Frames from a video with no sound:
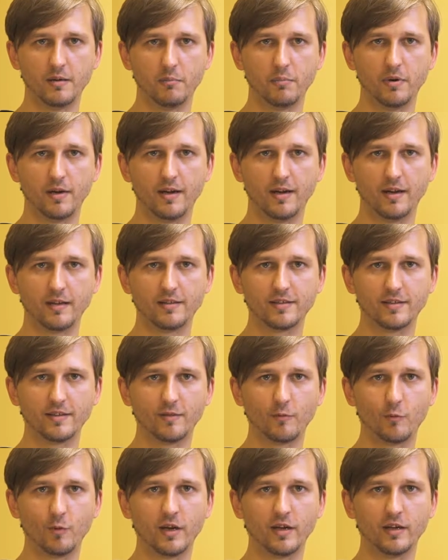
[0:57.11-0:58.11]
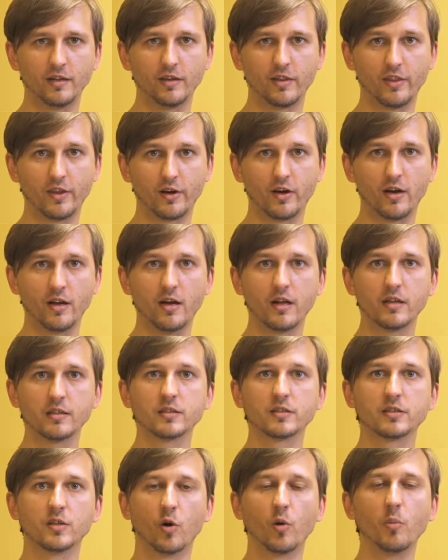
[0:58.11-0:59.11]
But when there are
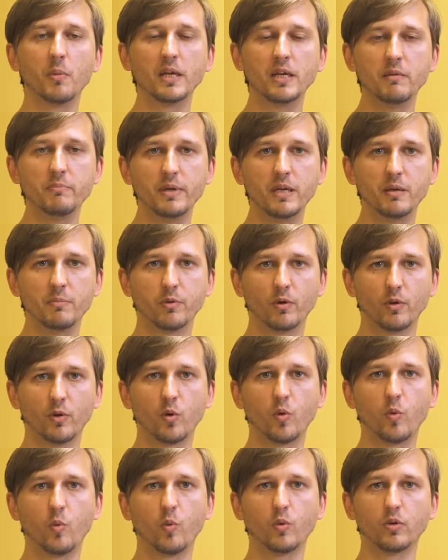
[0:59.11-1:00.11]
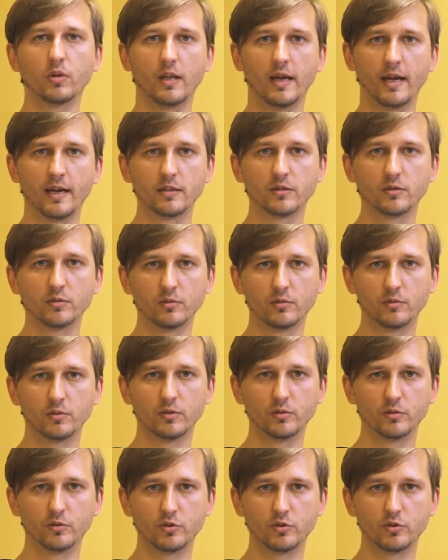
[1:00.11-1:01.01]
so many people who would like to do